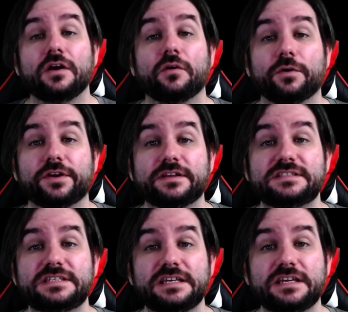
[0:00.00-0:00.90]
where you can
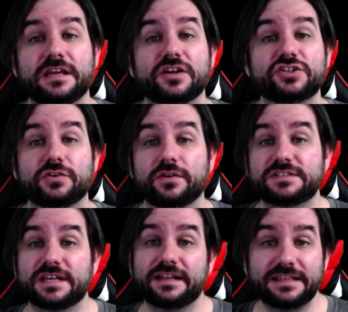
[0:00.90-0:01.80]
see show notes
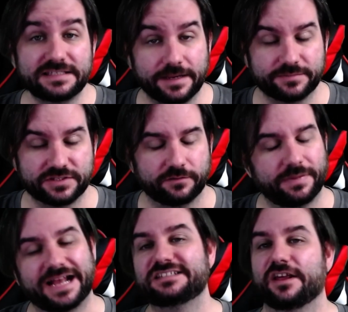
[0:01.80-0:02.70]
on this episode,
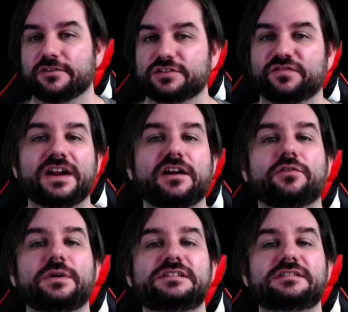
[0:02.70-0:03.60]
past others, find other
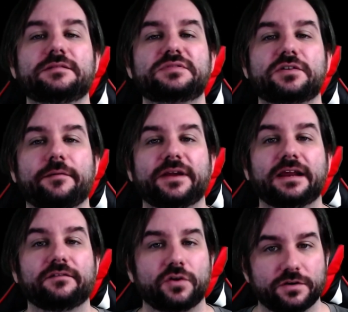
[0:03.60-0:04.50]
ways of subscribing, and
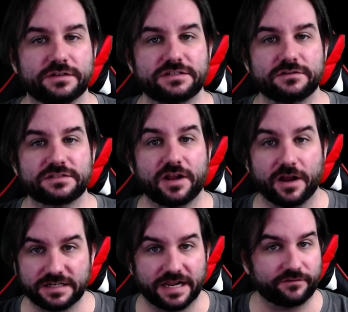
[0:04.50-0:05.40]
of course, use the
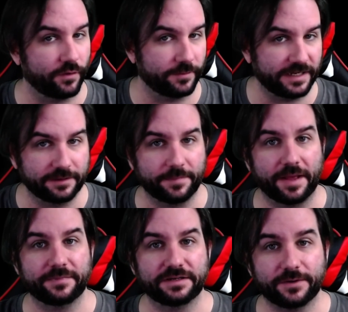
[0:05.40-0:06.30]
contact form and email
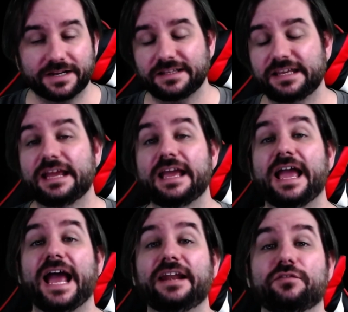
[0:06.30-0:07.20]
me directly.
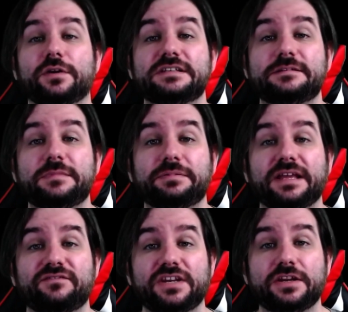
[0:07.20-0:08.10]
And if you want to see me play
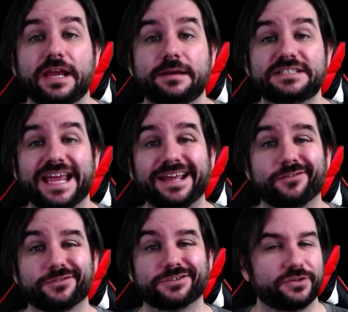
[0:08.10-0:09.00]
video games, head over
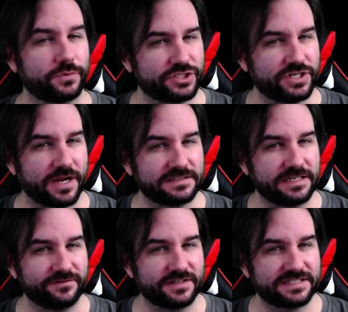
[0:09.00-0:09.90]
to twitch dot t
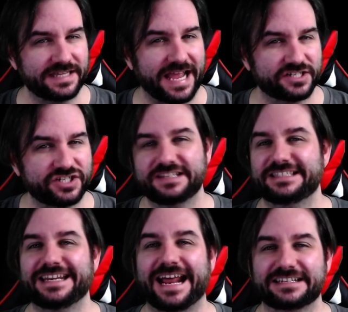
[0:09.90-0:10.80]
v slash Z
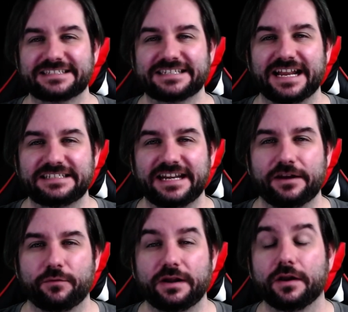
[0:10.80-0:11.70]
dax nineteen
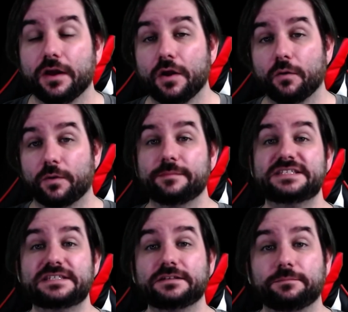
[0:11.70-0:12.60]
eighty-one, where I'm
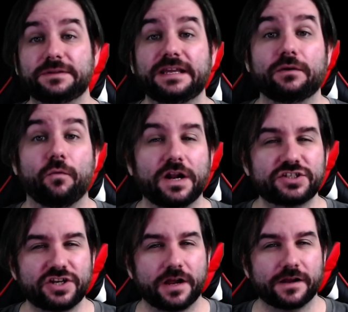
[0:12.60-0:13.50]
still playing Watch
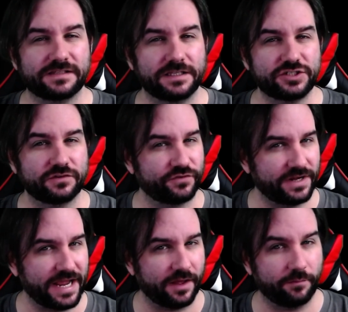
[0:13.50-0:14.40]
Dogs Legion for
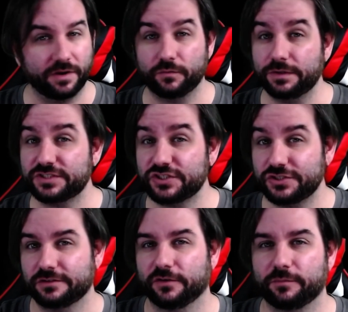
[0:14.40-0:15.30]
now, but will
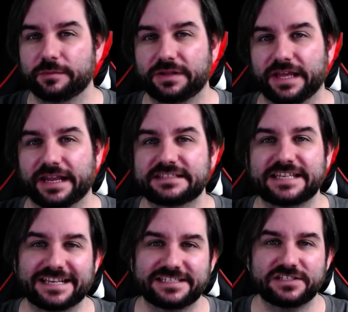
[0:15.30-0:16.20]
soon be playing
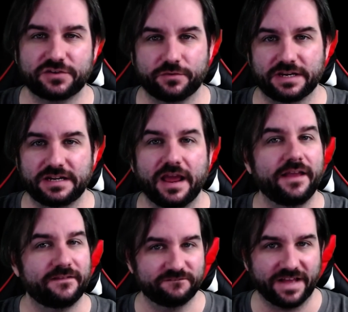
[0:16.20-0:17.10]
Assassin's Creed
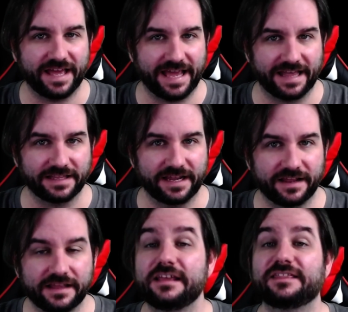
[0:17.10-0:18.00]
Valhalla.
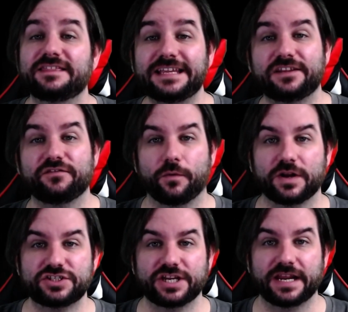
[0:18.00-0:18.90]
Thank you for
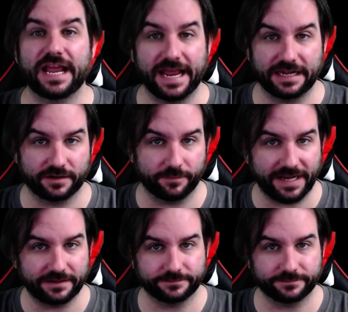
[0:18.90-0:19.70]
watching, and goodbye.